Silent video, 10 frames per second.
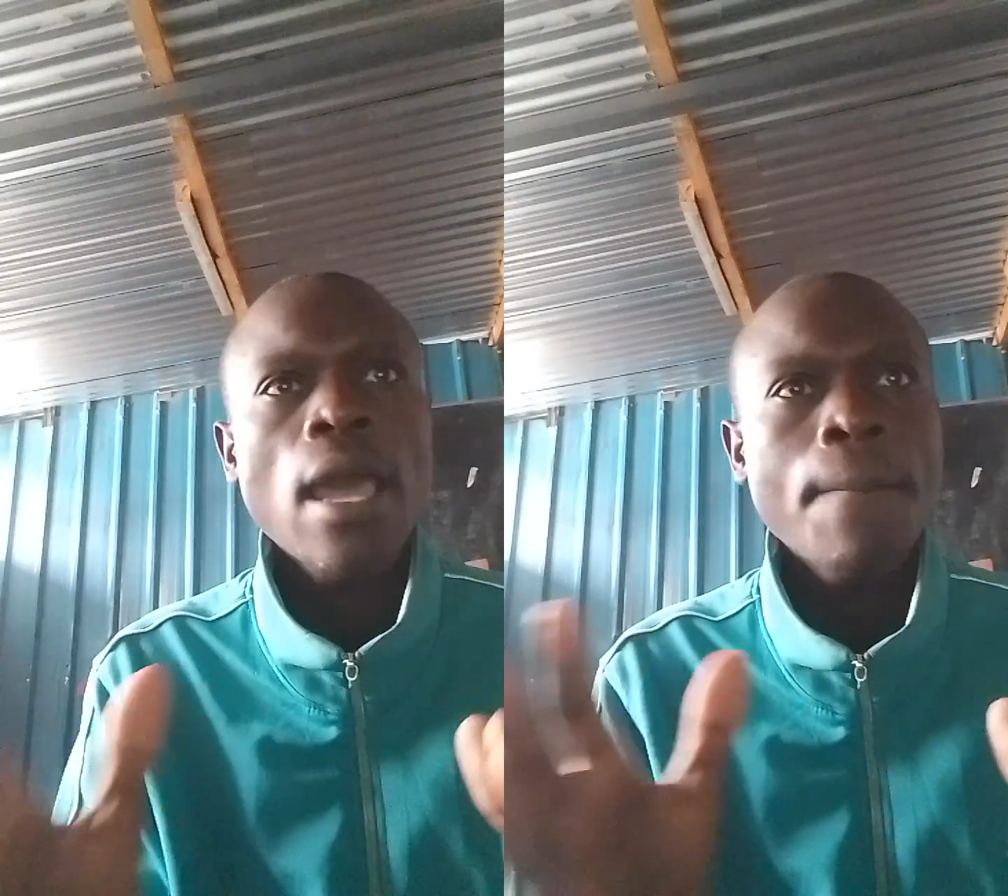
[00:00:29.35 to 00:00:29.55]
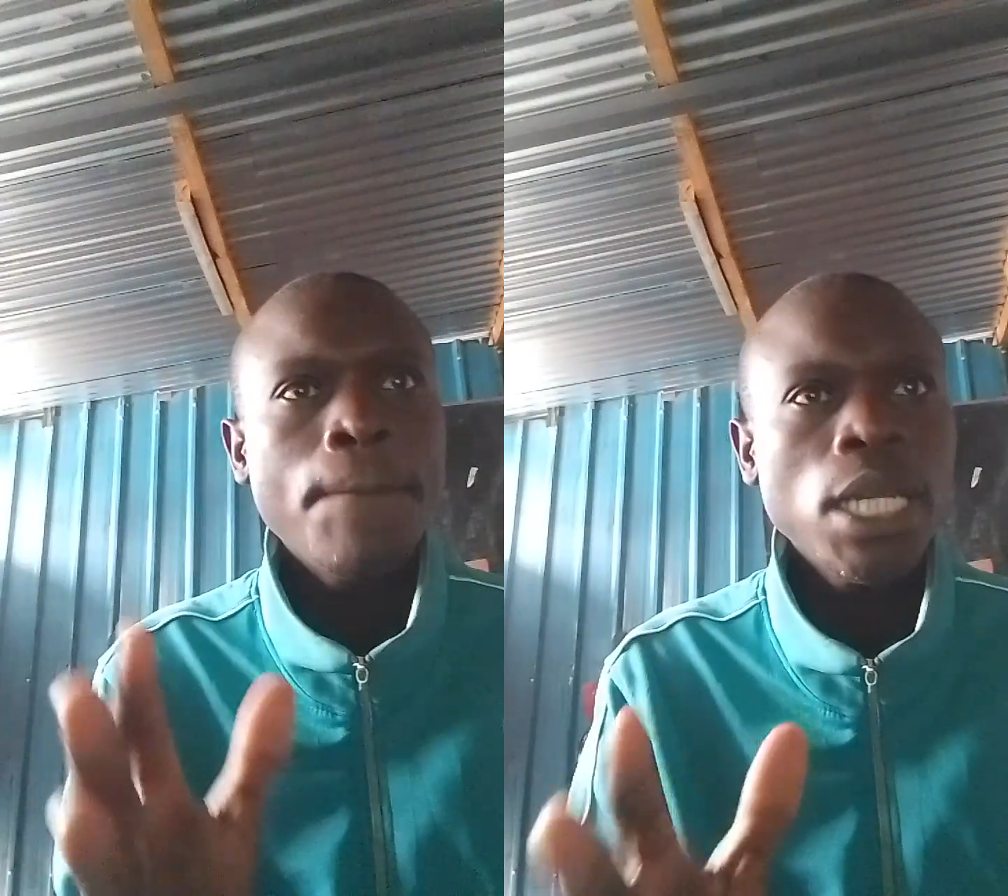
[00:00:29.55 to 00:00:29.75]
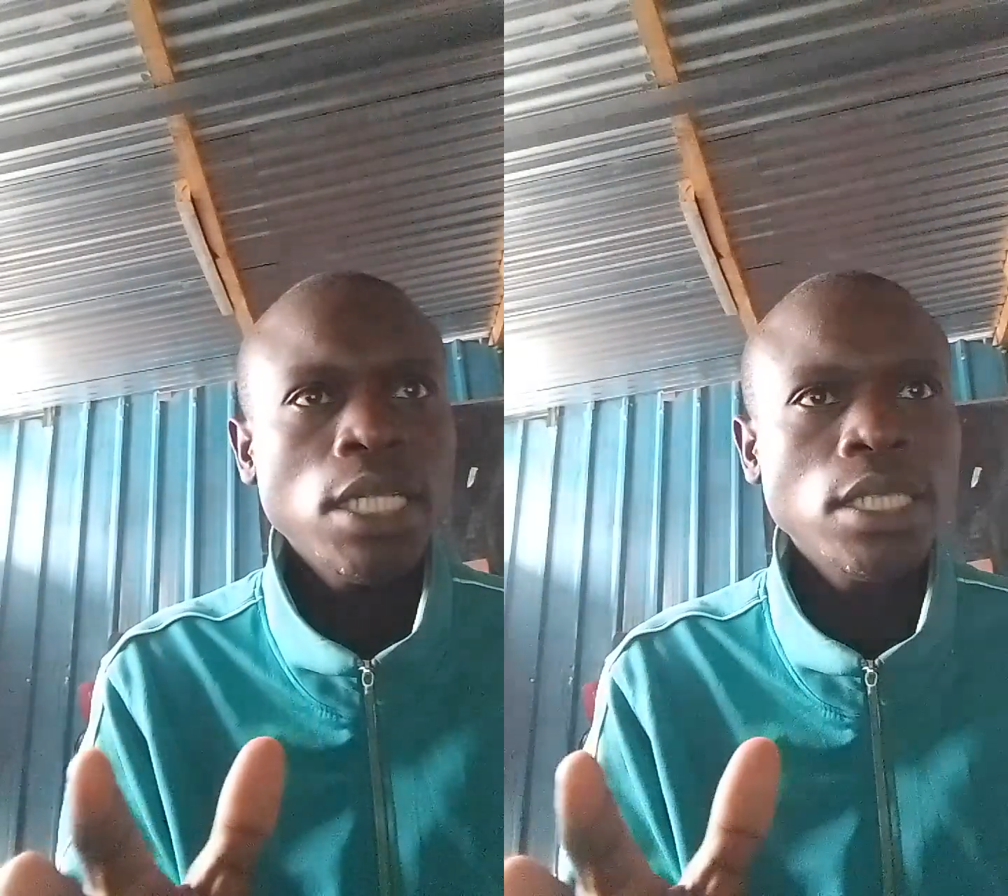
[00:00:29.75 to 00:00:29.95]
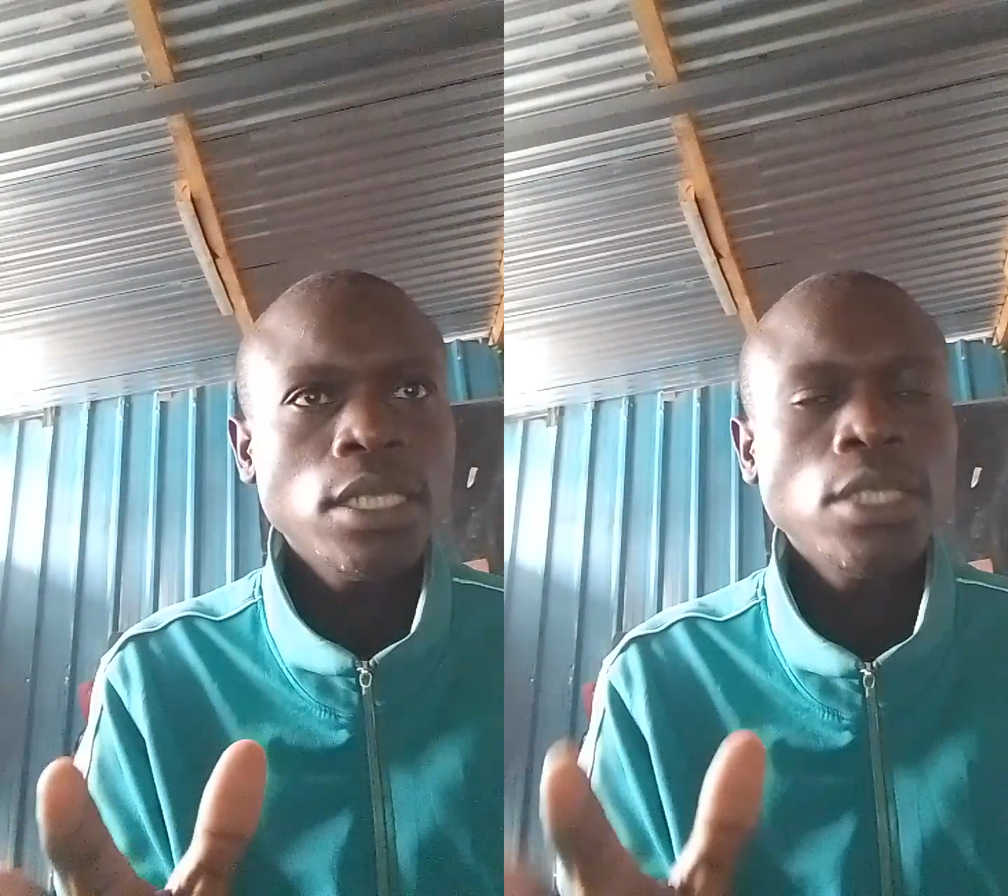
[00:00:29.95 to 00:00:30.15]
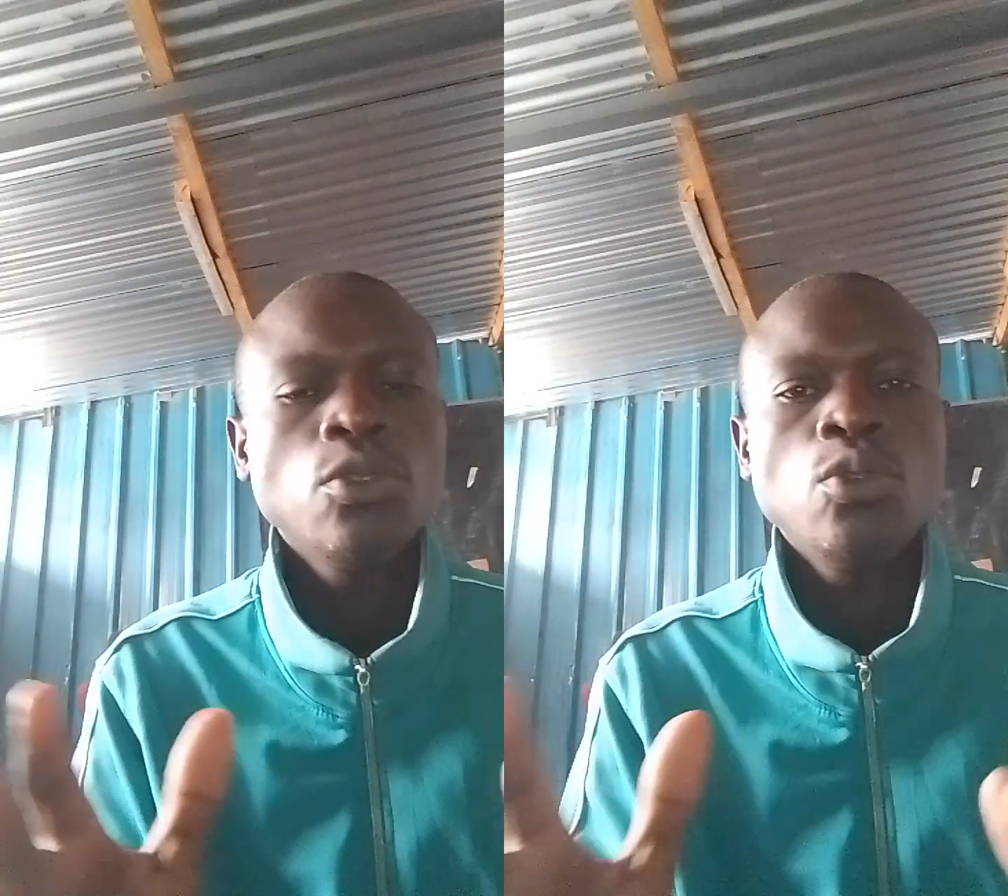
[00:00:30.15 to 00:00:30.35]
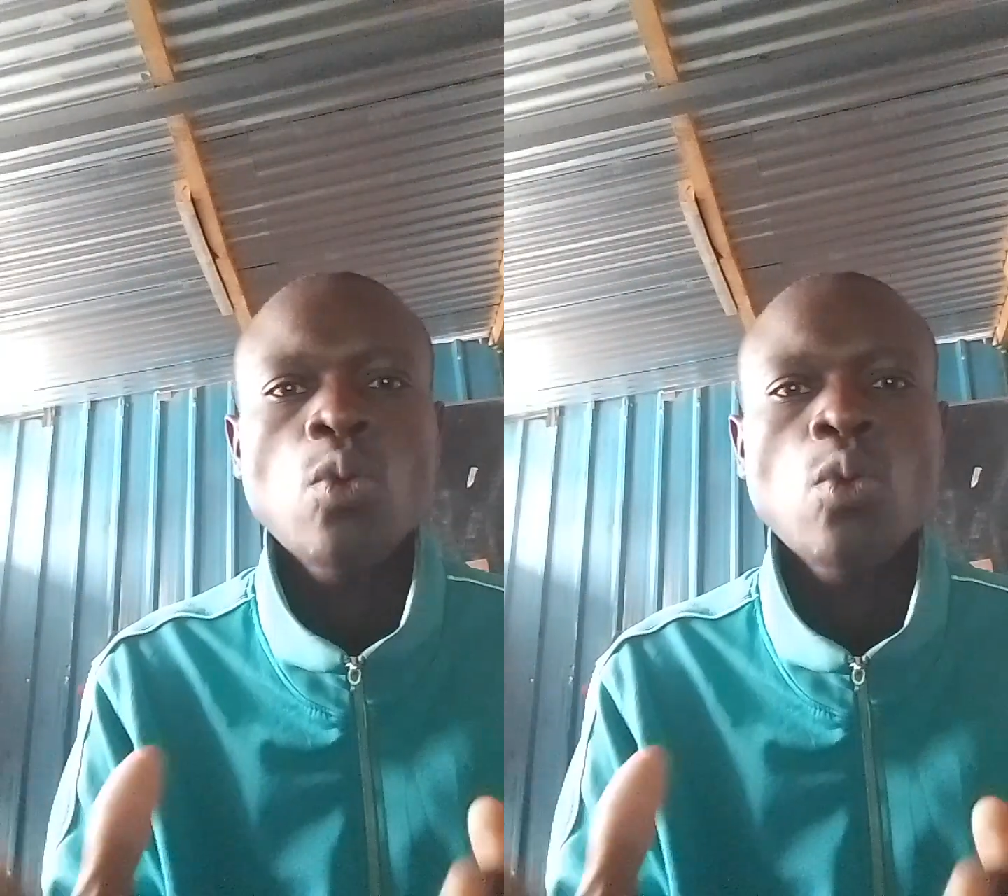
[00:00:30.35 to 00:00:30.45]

ability to do